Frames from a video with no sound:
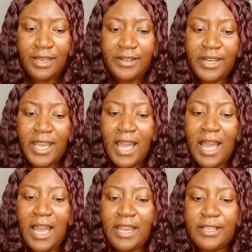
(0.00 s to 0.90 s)
In their
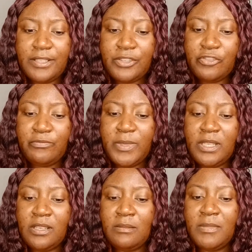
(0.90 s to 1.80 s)
eyes, you've
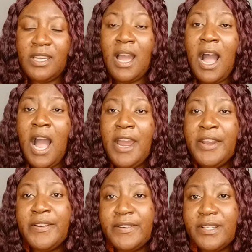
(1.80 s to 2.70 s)
become a
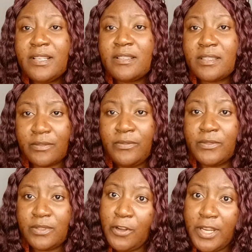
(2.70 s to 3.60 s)
higher risk
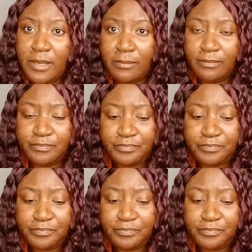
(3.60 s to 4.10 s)
for them.